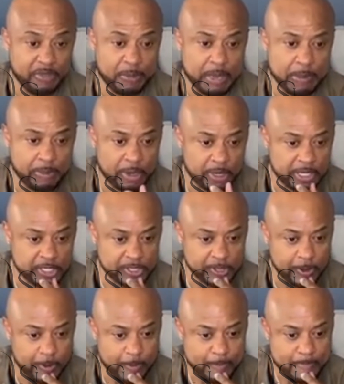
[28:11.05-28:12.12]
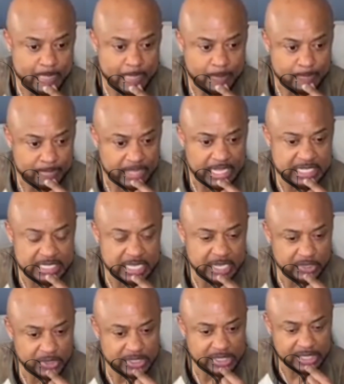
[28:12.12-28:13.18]
people on the show, it's
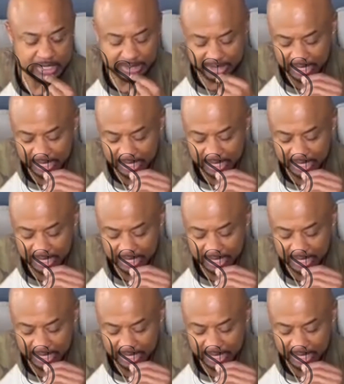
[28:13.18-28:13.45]
interesting,